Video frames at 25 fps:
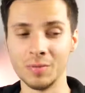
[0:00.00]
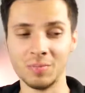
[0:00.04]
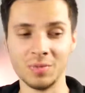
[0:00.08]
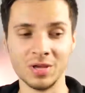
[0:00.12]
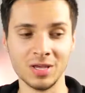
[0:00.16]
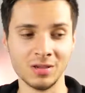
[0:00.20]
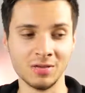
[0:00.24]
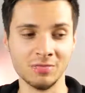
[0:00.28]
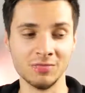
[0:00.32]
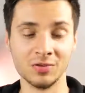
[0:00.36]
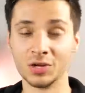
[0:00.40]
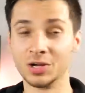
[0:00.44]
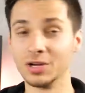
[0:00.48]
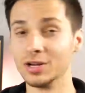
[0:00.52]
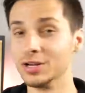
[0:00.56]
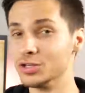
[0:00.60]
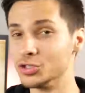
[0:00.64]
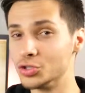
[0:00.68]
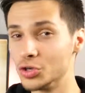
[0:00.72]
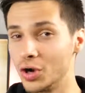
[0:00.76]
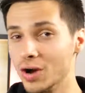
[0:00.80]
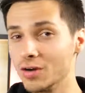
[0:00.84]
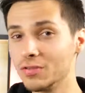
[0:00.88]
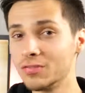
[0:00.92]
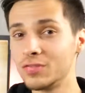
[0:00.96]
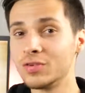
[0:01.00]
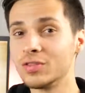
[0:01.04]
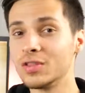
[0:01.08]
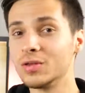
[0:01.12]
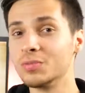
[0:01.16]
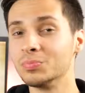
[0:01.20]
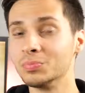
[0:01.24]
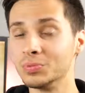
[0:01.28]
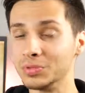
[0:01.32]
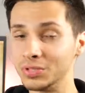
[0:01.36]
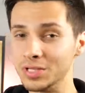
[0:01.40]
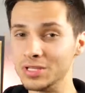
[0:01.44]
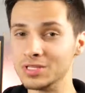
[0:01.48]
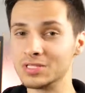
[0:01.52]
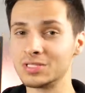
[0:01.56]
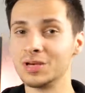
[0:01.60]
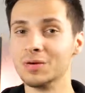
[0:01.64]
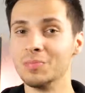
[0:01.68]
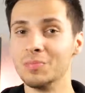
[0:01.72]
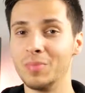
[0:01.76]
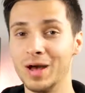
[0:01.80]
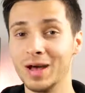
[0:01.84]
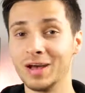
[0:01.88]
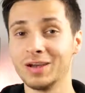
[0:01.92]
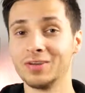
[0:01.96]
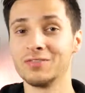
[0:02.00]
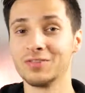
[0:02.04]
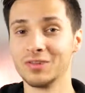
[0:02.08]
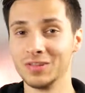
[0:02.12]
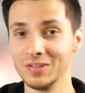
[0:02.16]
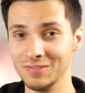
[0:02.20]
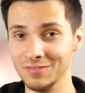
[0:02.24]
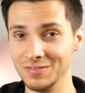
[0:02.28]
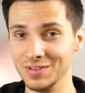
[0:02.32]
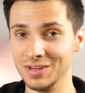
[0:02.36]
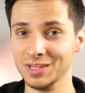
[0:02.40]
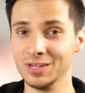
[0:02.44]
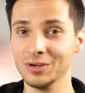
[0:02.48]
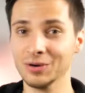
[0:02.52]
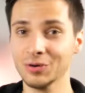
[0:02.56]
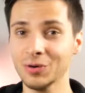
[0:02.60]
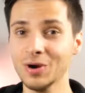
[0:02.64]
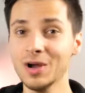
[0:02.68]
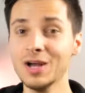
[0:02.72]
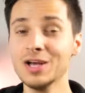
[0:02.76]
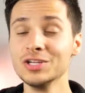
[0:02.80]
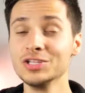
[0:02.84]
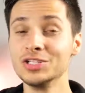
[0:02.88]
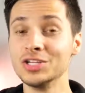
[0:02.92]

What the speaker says: I mean, if you're going to draw for them, please come back for the video